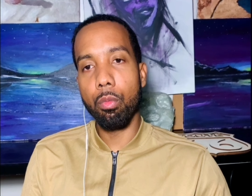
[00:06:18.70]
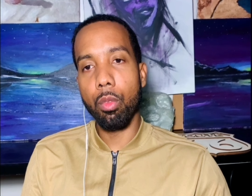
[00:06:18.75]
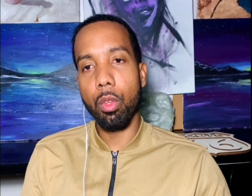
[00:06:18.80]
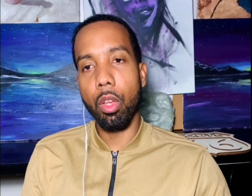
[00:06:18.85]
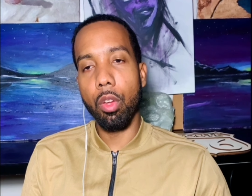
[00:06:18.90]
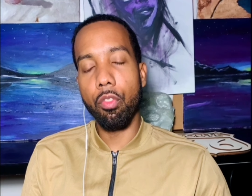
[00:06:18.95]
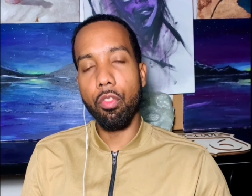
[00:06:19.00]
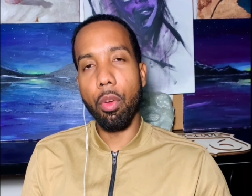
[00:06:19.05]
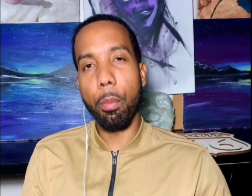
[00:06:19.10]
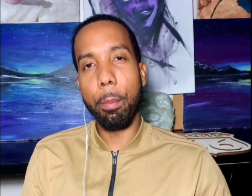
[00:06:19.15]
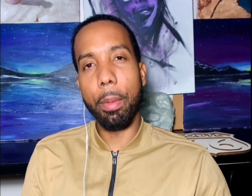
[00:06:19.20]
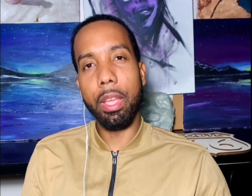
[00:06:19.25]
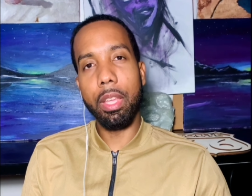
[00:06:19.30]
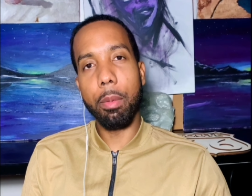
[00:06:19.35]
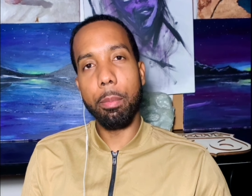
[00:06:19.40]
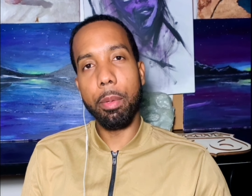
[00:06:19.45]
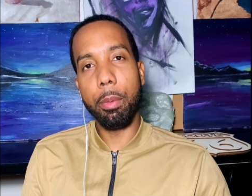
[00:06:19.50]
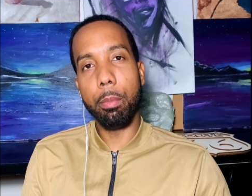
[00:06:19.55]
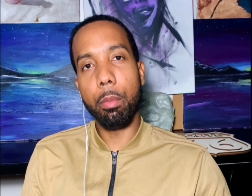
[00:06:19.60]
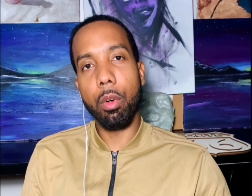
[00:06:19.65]
for making
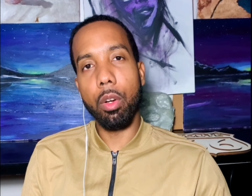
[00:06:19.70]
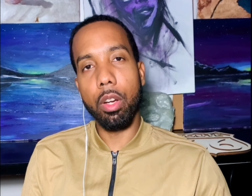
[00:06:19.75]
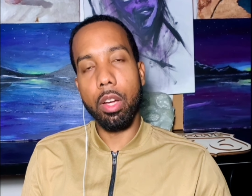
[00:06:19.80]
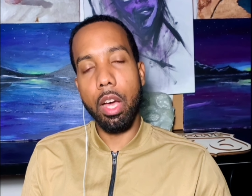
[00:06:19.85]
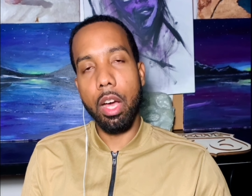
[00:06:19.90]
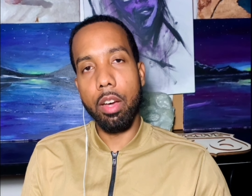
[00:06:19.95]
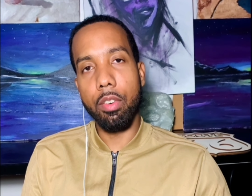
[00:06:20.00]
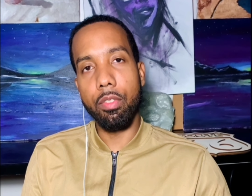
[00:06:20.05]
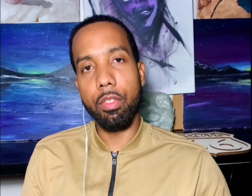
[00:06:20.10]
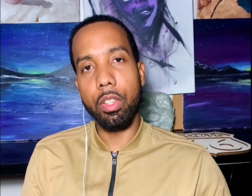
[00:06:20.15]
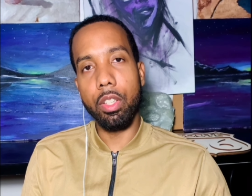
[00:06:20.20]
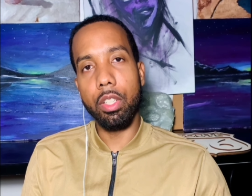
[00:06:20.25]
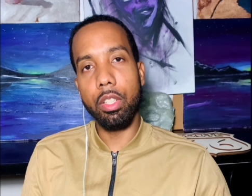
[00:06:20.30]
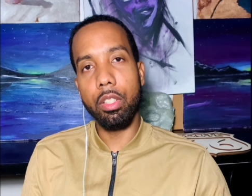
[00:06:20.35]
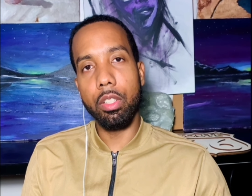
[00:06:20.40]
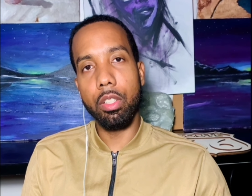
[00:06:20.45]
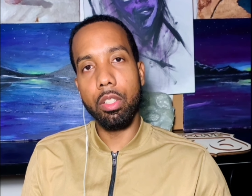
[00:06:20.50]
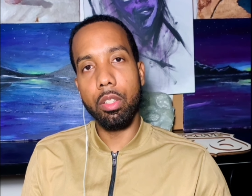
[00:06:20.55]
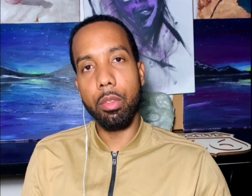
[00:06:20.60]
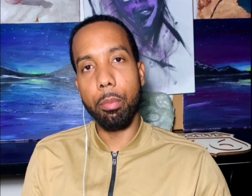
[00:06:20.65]
me more confident,
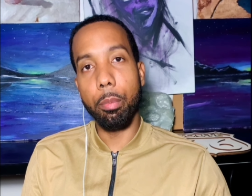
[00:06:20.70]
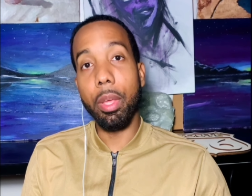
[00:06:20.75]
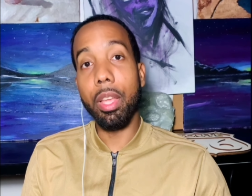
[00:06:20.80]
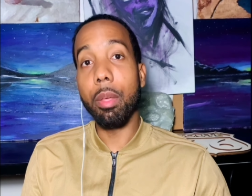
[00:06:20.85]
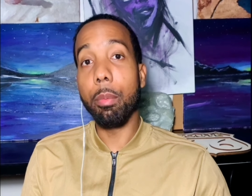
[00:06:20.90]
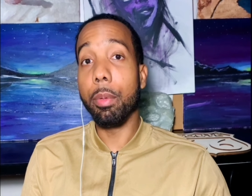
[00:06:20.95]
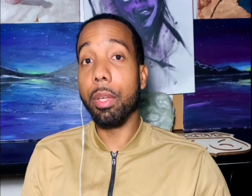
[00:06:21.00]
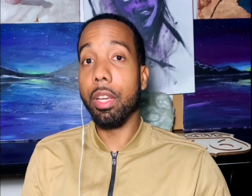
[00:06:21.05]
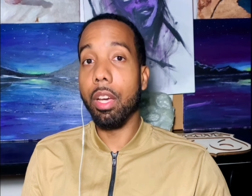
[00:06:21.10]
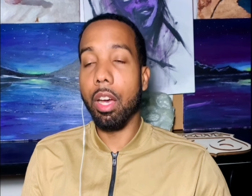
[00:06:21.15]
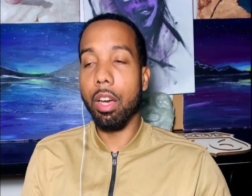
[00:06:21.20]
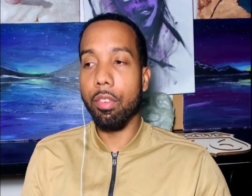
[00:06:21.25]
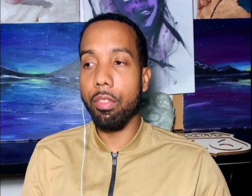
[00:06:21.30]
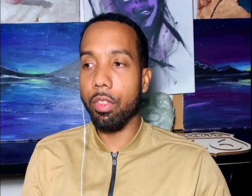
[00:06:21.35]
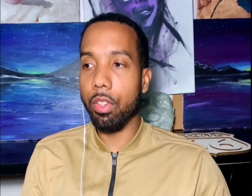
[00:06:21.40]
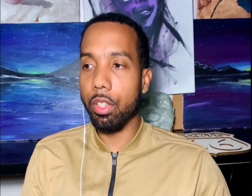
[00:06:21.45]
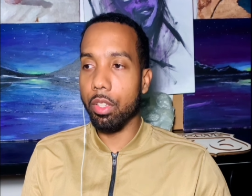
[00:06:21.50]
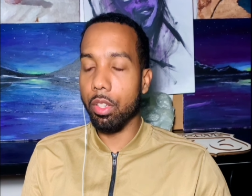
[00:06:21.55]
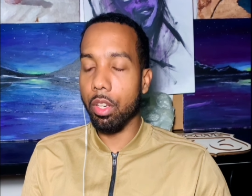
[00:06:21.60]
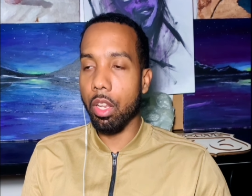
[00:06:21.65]
making me
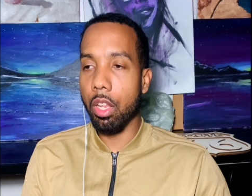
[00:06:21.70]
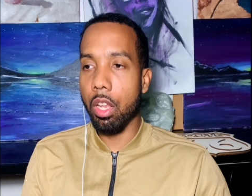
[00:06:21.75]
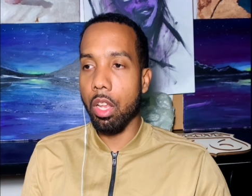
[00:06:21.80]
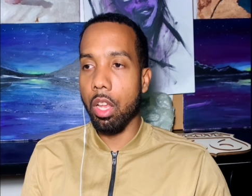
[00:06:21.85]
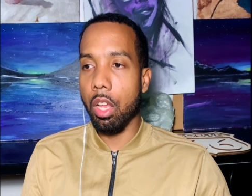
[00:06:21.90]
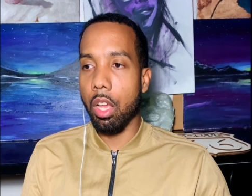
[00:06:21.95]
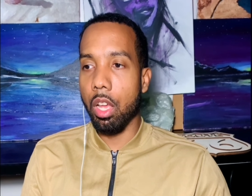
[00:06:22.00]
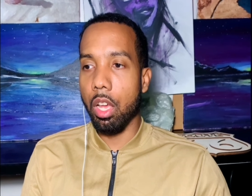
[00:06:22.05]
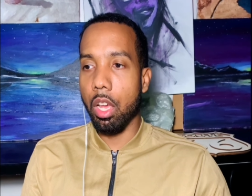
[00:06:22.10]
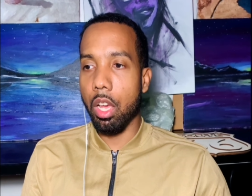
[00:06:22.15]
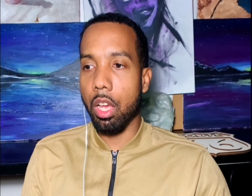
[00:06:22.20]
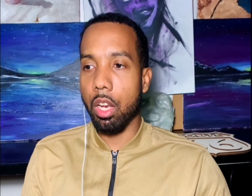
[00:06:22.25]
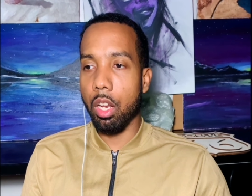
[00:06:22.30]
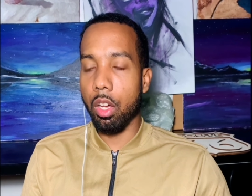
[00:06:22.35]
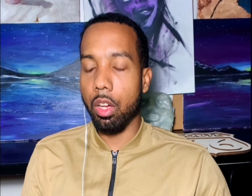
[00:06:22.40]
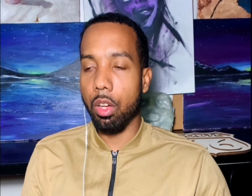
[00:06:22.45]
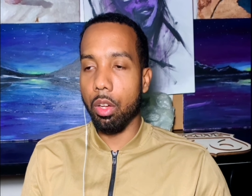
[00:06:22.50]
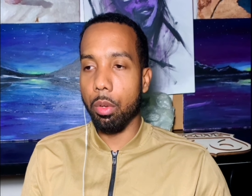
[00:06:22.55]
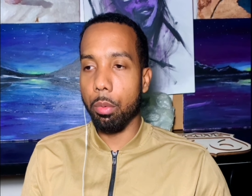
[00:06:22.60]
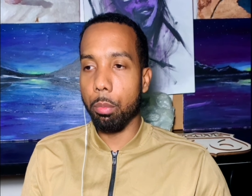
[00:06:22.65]
confident.
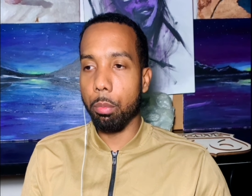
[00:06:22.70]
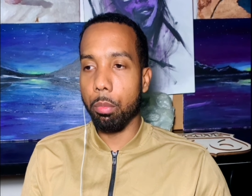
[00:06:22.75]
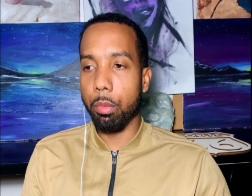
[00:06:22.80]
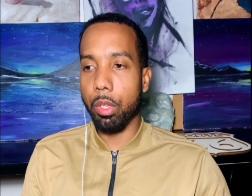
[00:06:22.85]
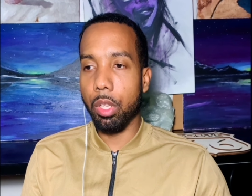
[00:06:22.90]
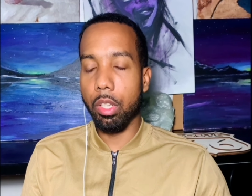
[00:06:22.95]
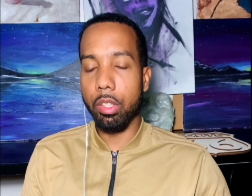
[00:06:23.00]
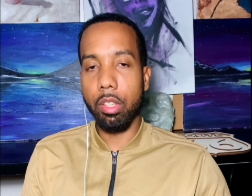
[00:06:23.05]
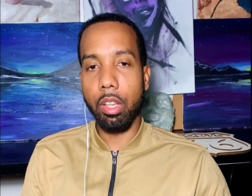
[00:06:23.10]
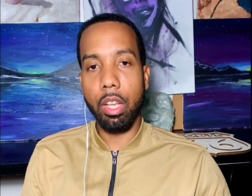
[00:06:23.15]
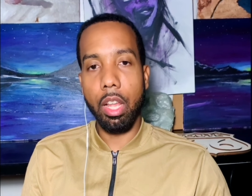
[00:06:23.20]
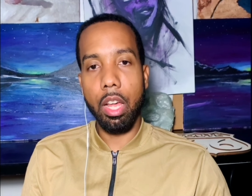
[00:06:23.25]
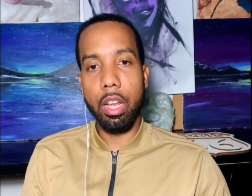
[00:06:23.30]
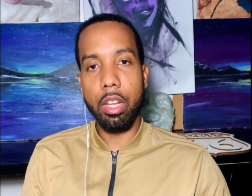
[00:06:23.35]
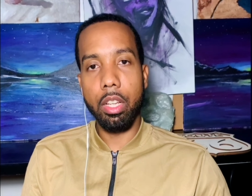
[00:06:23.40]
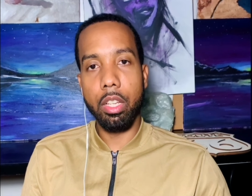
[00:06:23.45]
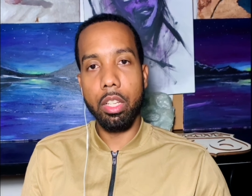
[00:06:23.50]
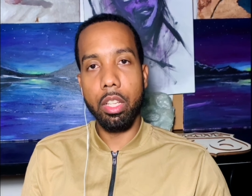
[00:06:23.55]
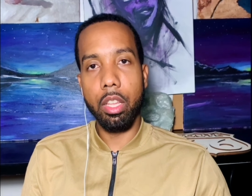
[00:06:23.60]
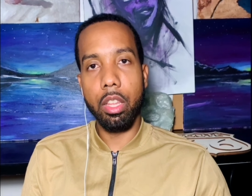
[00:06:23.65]
And there's a lot
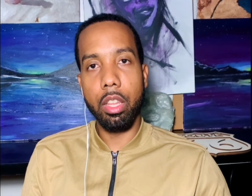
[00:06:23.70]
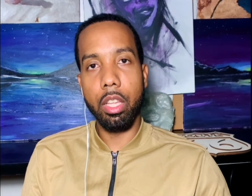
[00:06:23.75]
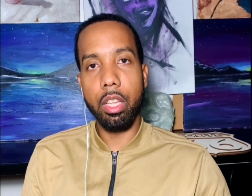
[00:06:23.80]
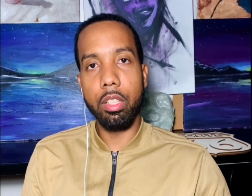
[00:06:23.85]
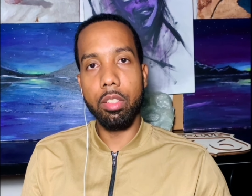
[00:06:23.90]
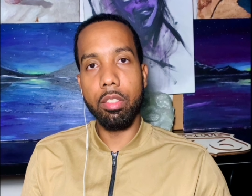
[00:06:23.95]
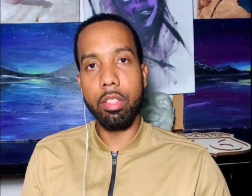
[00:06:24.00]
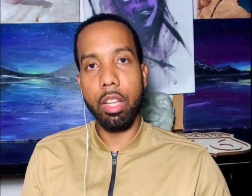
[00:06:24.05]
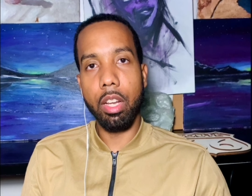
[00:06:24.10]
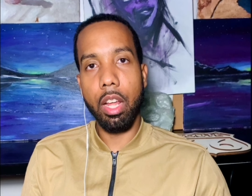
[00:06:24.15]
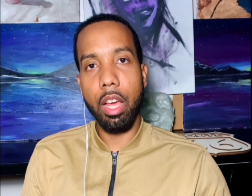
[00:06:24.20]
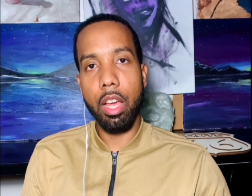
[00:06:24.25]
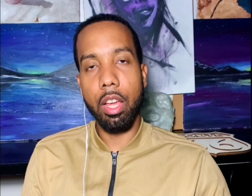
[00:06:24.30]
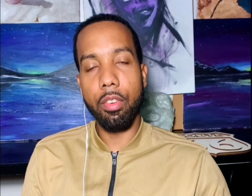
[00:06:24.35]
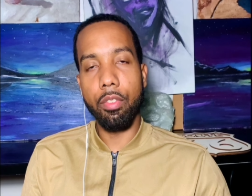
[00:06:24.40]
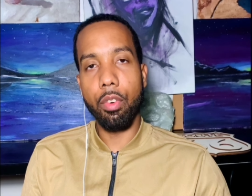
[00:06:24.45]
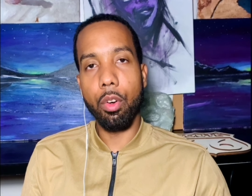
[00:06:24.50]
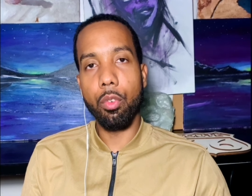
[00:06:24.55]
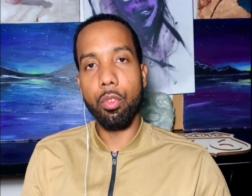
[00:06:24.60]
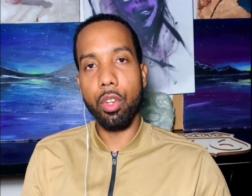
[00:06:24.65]
of things that
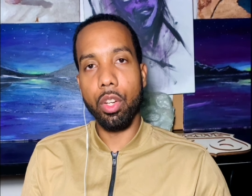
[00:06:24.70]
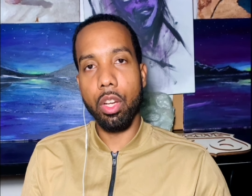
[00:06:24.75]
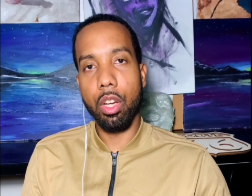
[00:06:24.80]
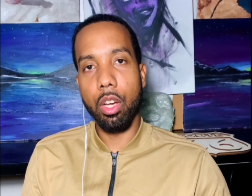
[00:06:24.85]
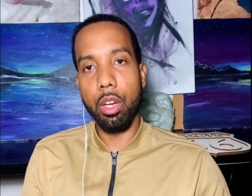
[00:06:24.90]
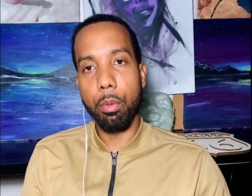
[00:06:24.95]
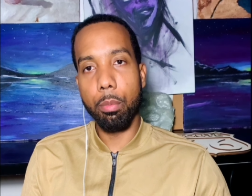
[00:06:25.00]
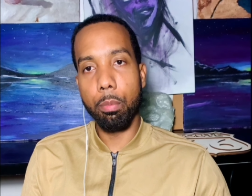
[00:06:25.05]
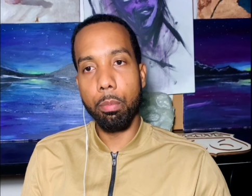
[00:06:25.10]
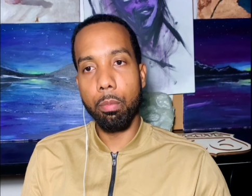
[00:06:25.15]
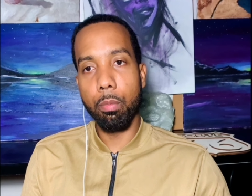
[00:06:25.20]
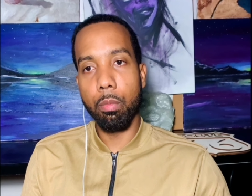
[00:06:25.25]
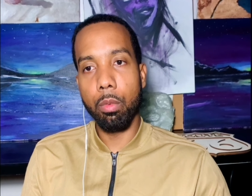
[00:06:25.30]
I've overcome.